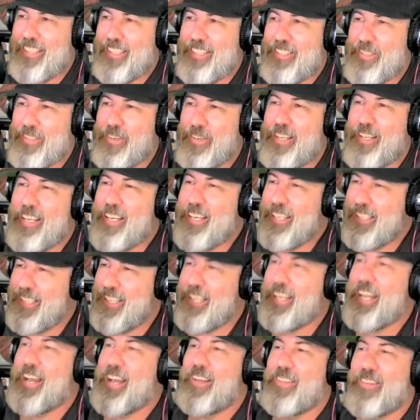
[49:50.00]
Is there
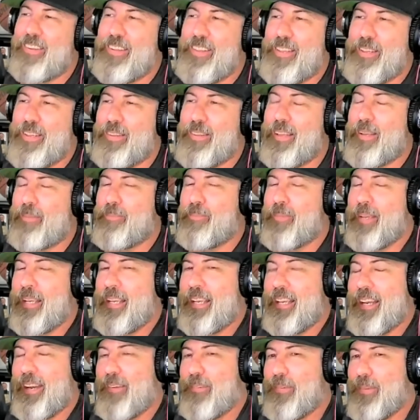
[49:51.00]
anything out there that you're like,
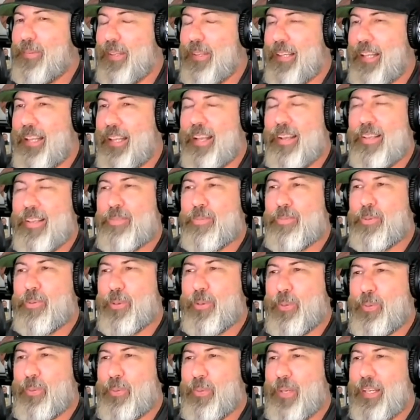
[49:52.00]
man, that's really
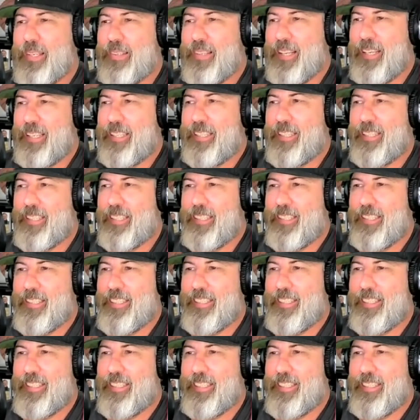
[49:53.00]
cool. I like that.